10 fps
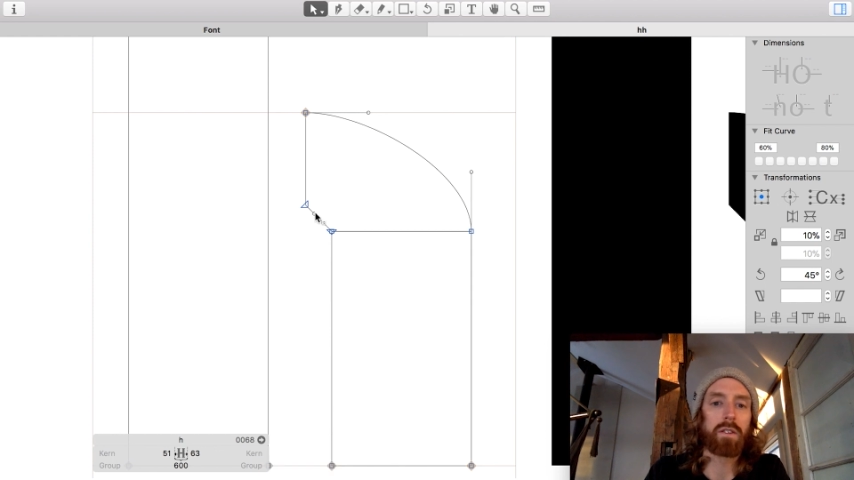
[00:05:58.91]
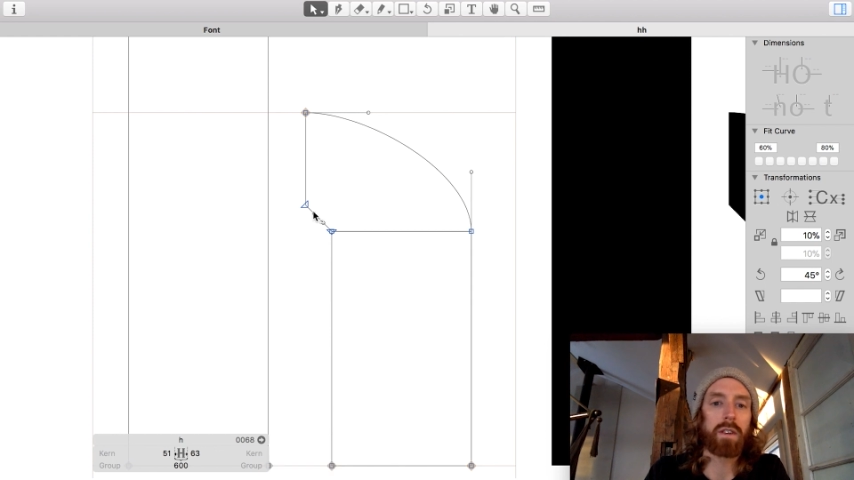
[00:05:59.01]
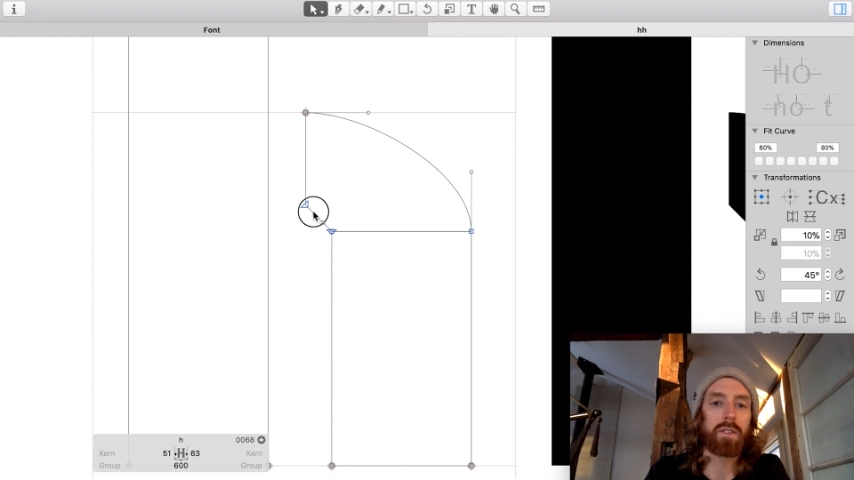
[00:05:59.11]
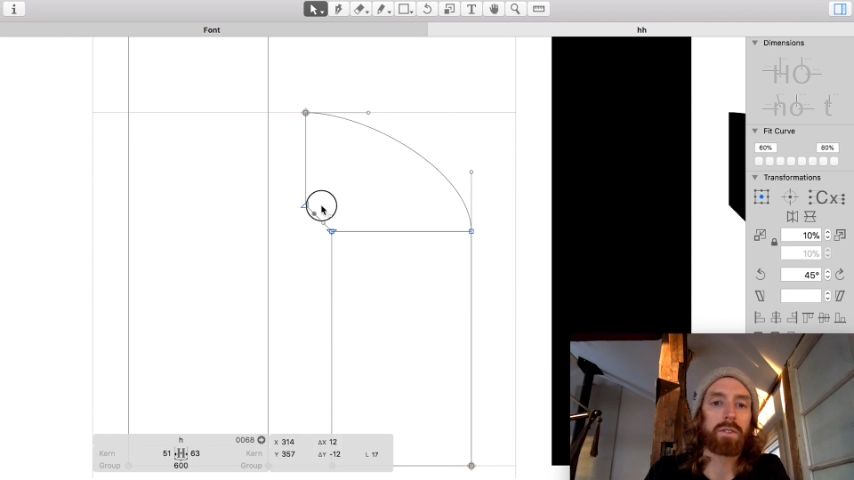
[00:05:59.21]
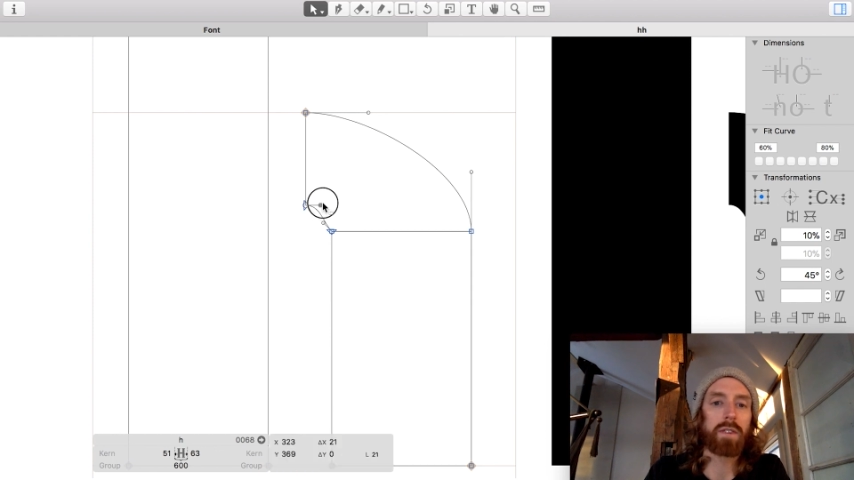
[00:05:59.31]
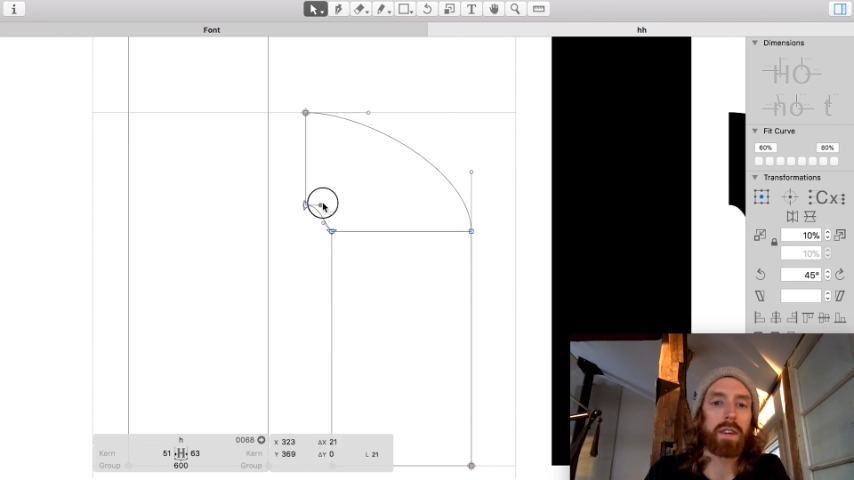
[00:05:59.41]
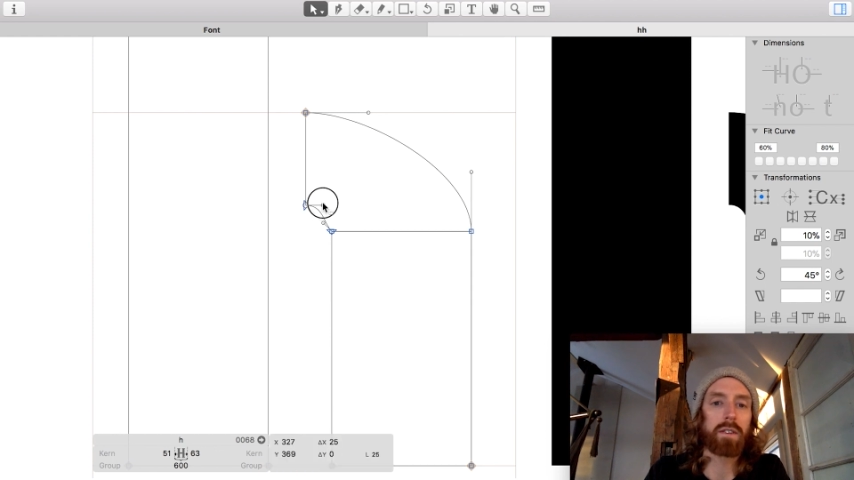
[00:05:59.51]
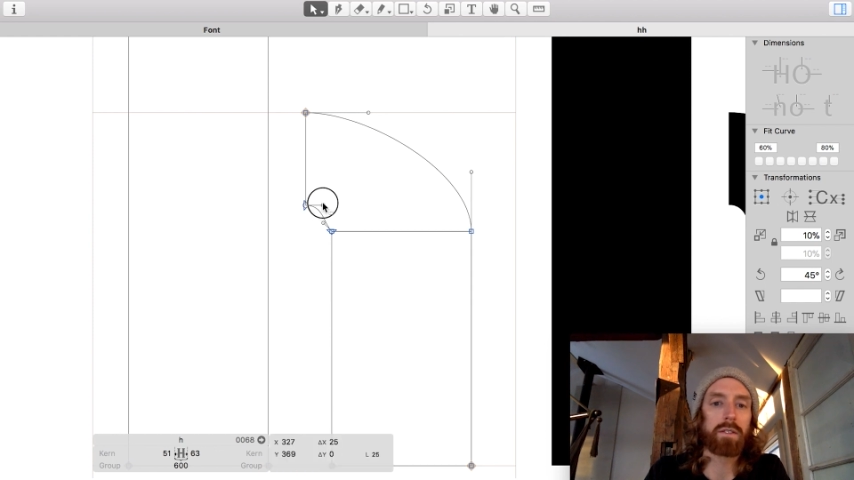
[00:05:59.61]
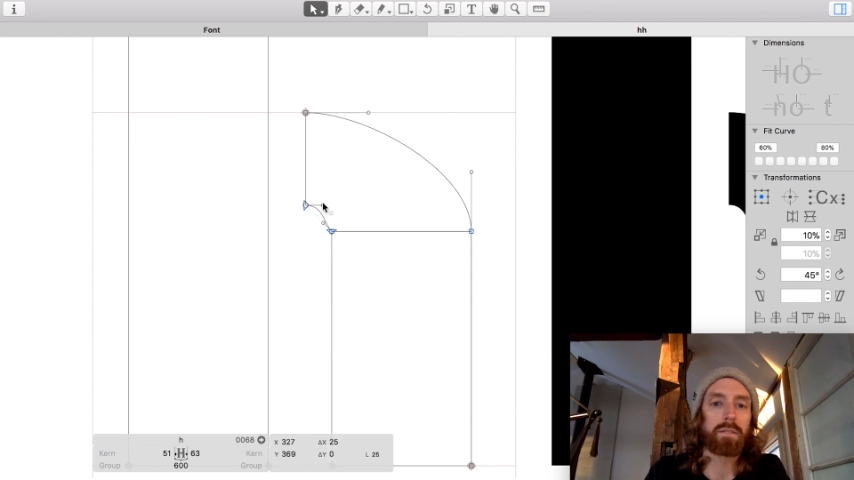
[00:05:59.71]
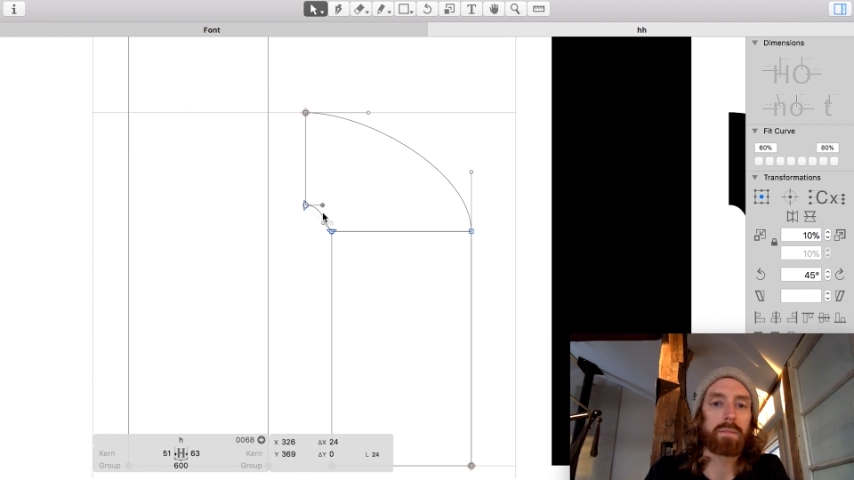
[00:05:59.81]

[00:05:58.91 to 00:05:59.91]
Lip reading: Get those handles in